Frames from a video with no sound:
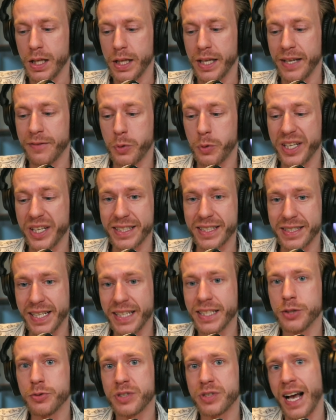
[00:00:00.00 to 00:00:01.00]
if we
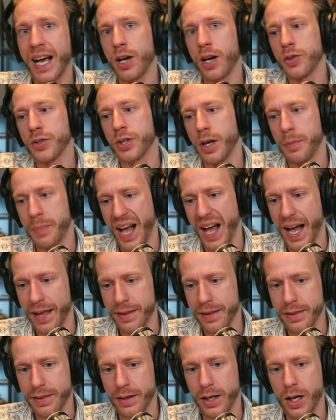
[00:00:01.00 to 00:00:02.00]
continue down a
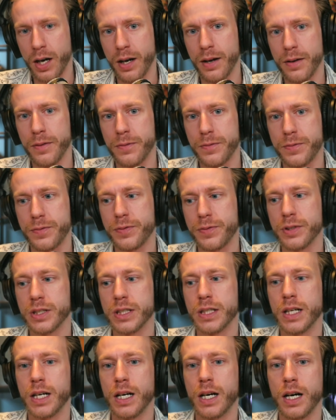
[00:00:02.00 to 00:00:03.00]
path of
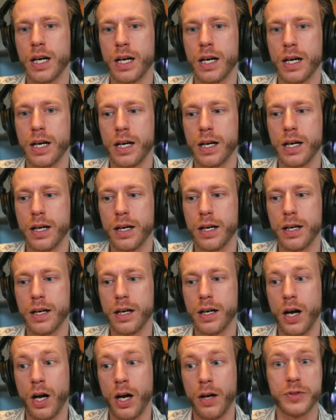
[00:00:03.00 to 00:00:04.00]

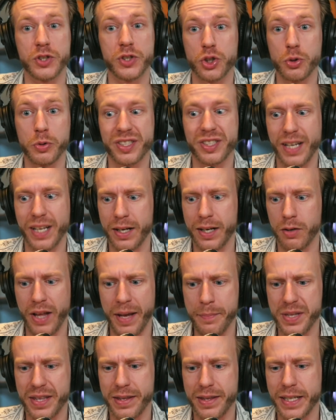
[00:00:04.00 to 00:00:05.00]
suicidal
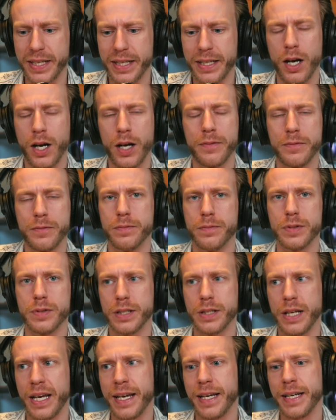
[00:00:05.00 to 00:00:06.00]
empathy, of
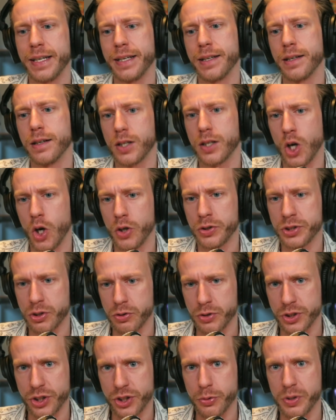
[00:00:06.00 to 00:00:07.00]
a
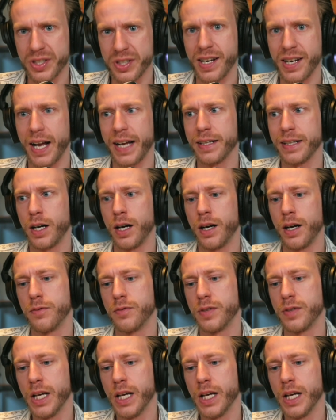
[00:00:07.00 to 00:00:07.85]
cultural suicide, of